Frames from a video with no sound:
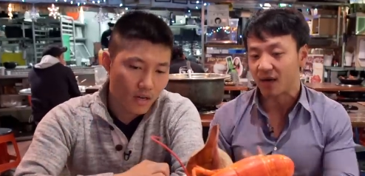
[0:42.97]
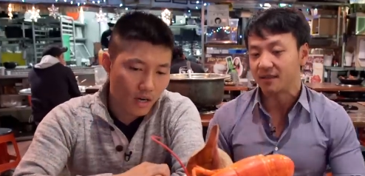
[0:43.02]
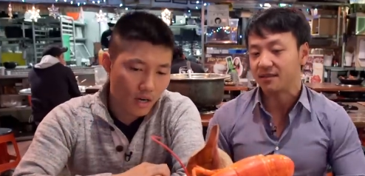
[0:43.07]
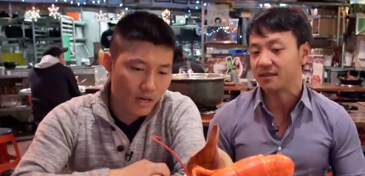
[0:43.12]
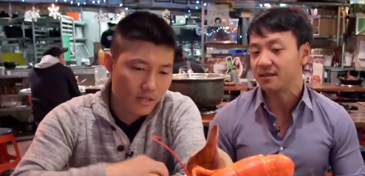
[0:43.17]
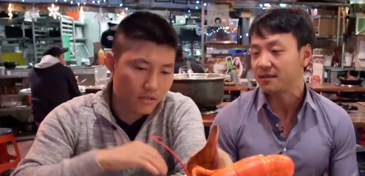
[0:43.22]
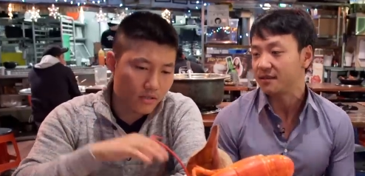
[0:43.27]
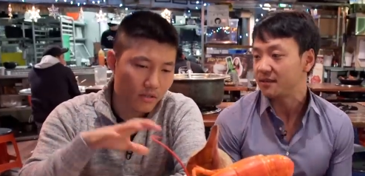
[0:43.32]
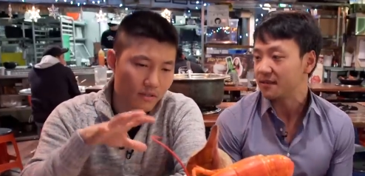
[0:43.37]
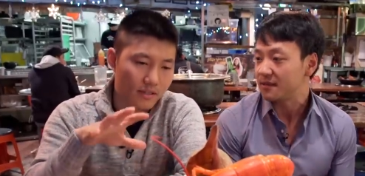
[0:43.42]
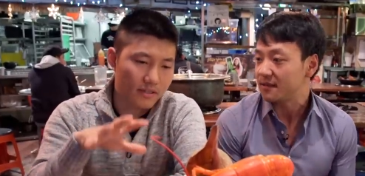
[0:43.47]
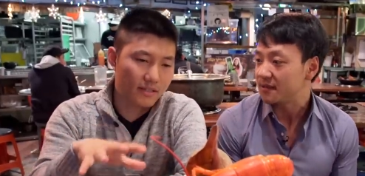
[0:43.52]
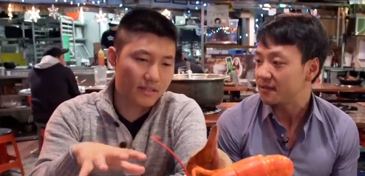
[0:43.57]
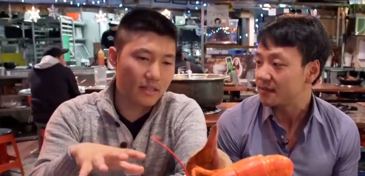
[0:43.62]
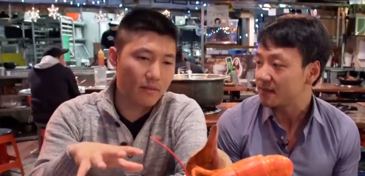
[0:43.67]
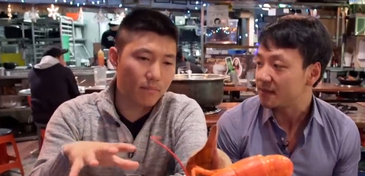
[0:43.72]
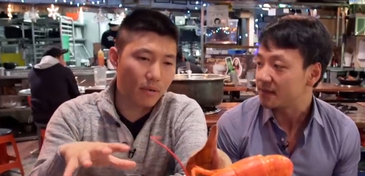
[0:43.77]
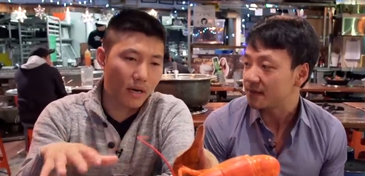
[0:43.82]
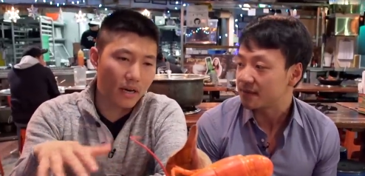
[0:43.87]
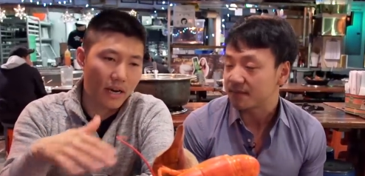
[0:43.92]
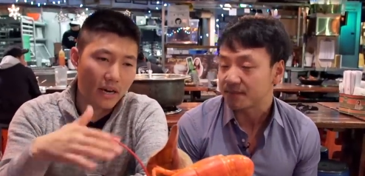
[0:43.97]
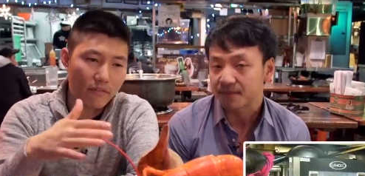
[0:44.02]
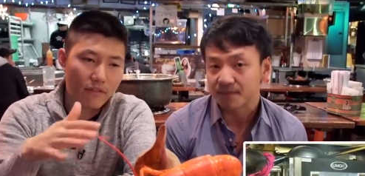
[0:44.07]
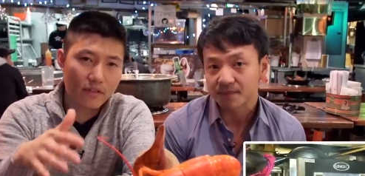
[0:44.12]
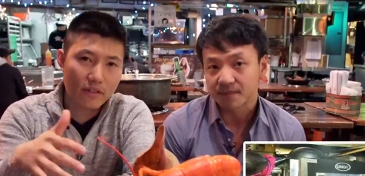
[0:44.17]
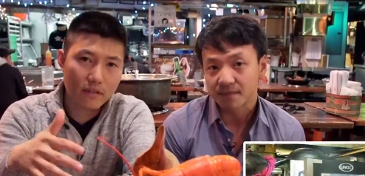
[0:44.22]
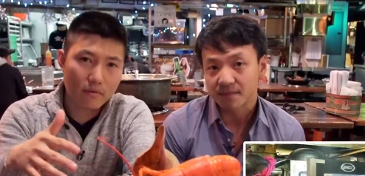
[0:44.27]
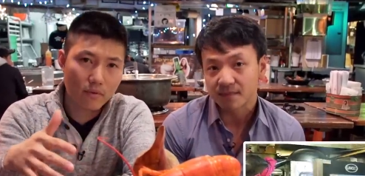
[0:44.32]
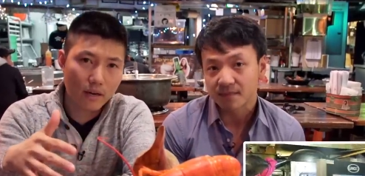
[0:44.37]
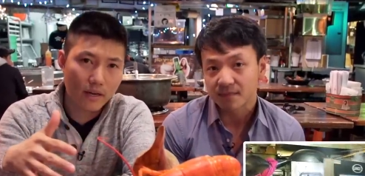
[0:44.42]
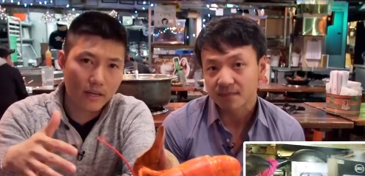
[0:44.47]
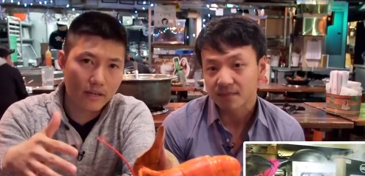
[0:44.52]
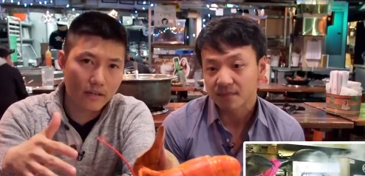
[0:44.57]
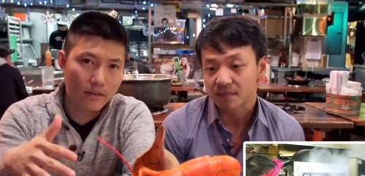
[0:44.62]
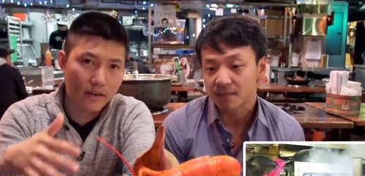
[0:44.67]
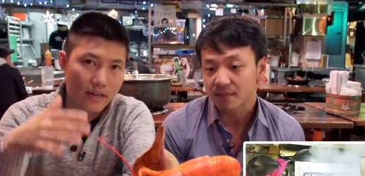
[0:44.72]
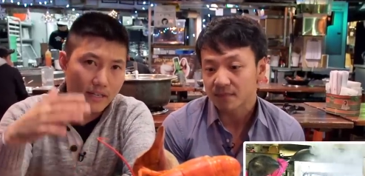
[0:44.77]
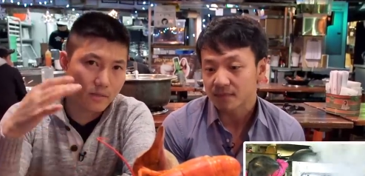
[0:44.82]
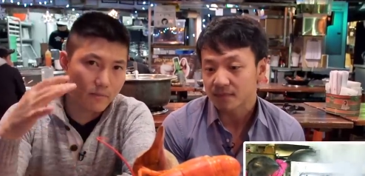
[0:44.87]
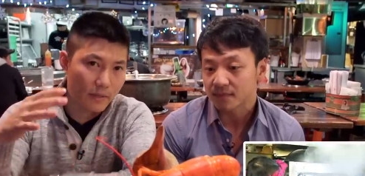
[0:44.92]
Speaker 1: All right, so the steam pot, everything right here
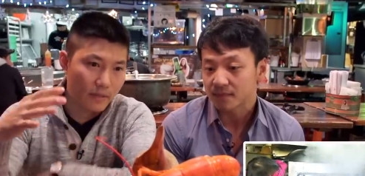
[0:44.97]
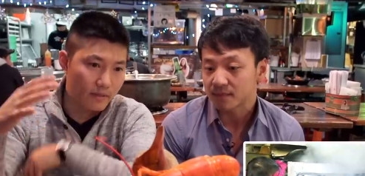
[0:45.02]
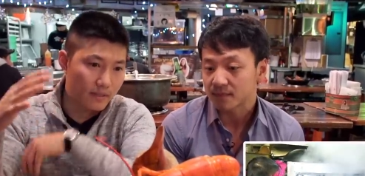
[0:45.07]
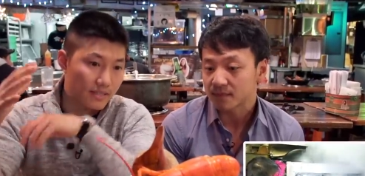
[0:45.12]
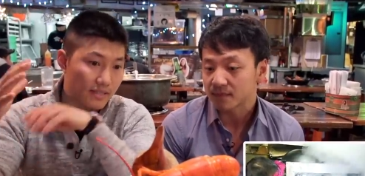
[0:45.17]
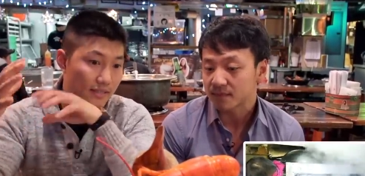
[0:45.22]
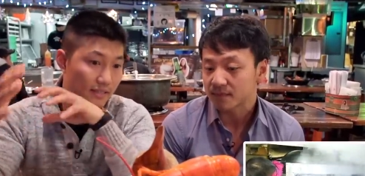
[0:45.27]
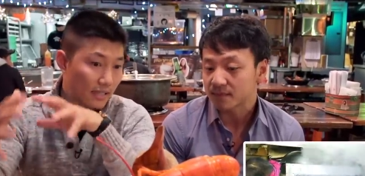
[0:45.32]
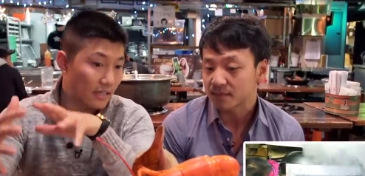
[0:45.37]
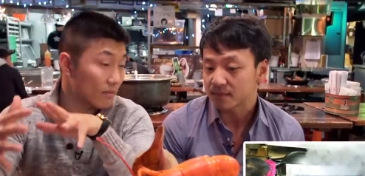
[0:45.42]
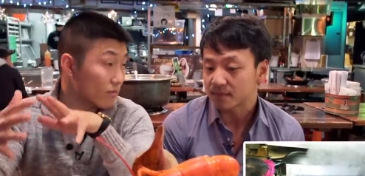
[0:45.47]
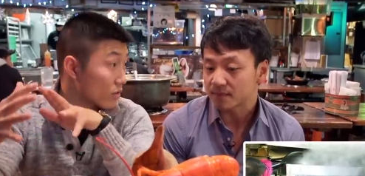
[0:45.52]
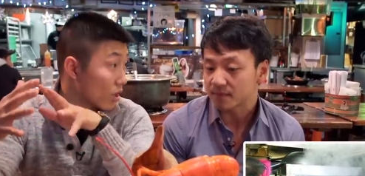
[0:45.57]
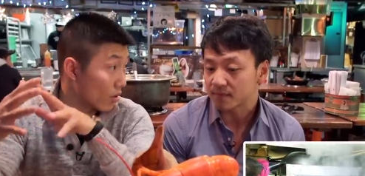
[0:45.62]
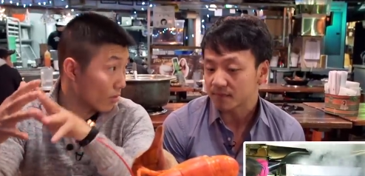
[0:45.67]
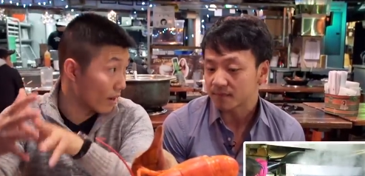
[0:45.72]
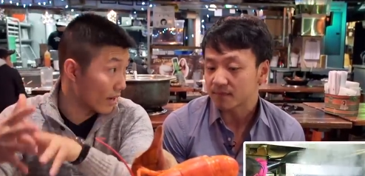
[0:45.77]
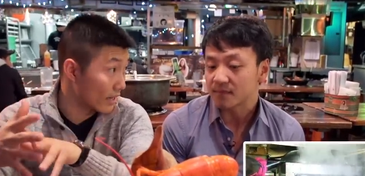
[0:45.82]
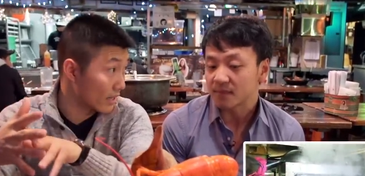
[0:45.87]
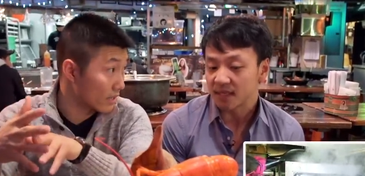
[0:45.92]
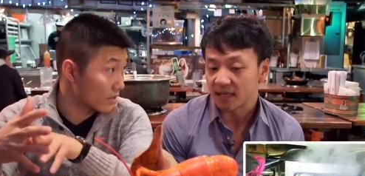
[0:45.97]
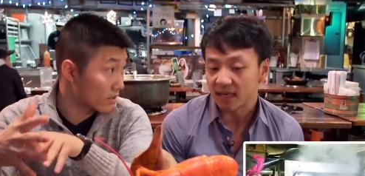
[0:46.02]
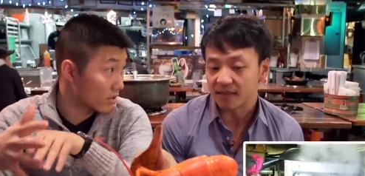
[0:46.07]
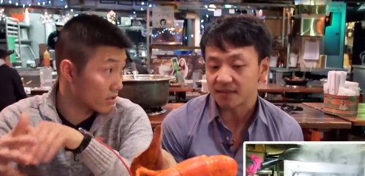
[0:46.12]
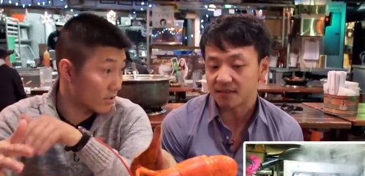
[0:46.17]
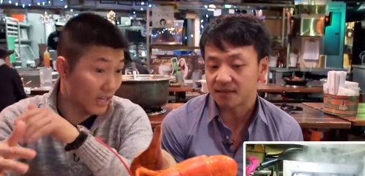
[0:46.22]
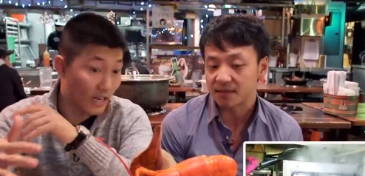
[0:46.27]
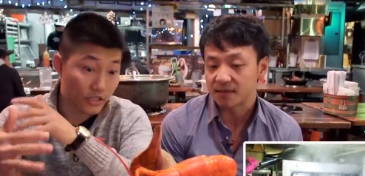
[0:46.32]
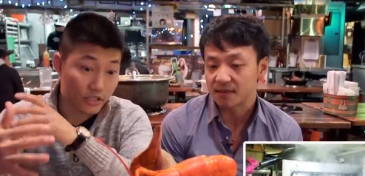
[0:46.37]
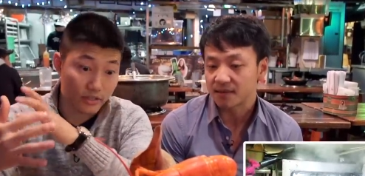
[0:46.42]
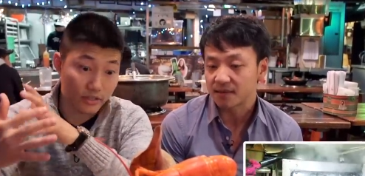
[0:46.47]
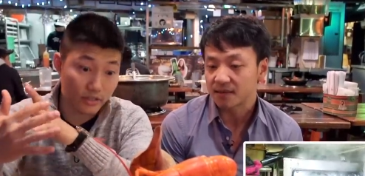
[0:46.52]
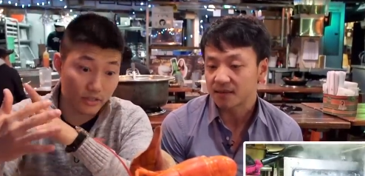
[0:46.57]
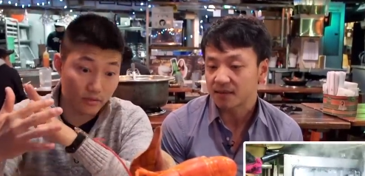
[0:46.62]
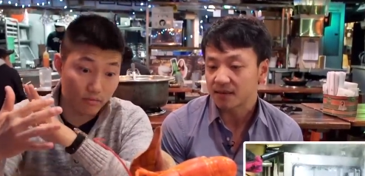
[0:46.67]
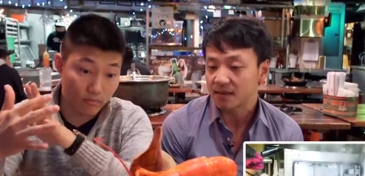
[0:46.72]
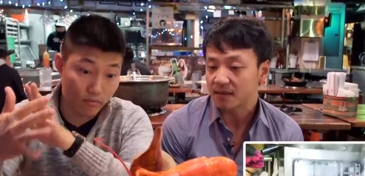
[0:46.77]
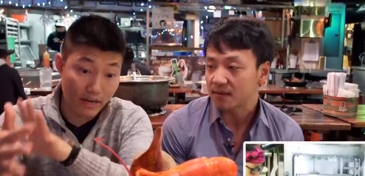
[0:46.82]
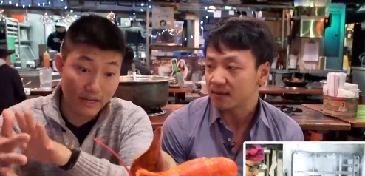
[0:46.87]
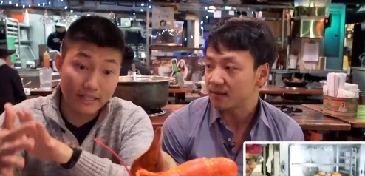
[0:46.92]
has been steamed already. Yes. So it's actually
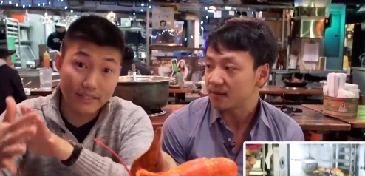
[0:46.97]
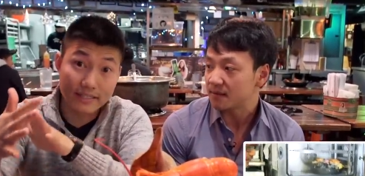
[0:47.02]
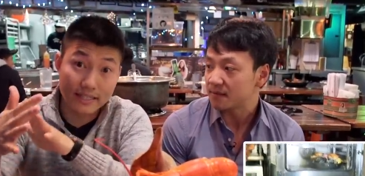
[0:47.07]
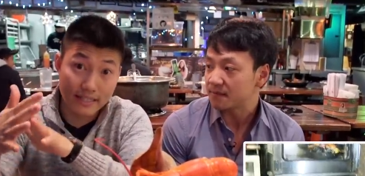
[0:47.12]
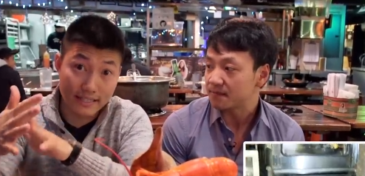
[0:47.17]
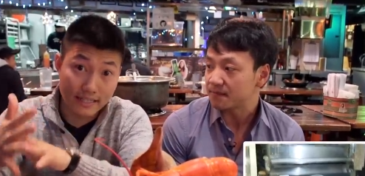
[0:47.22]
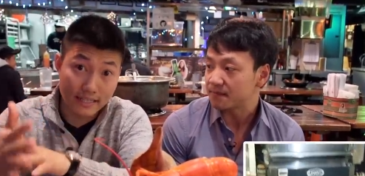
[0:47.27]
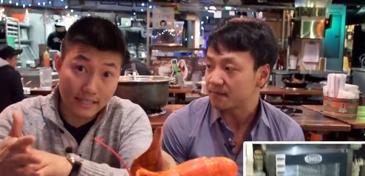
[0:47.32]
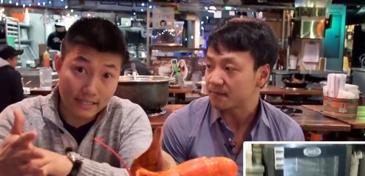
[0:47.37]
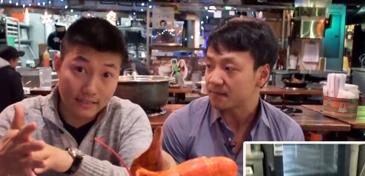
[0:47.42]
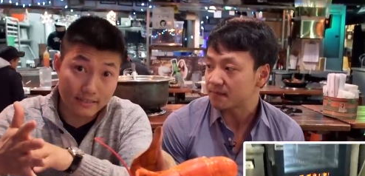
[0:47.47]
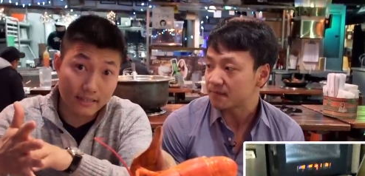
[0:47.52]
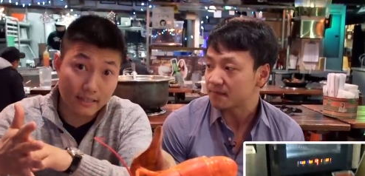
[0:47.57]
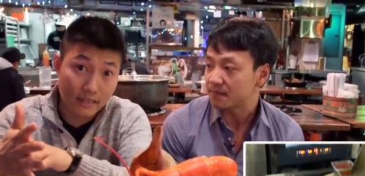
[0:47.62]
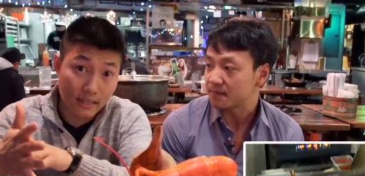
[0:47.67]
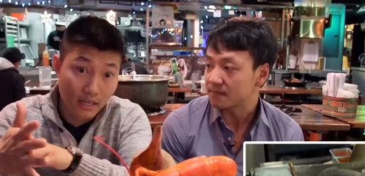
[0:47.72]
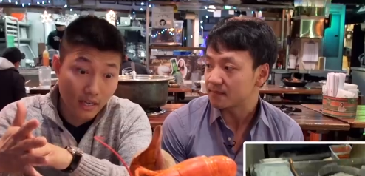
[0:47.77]
ready to eat.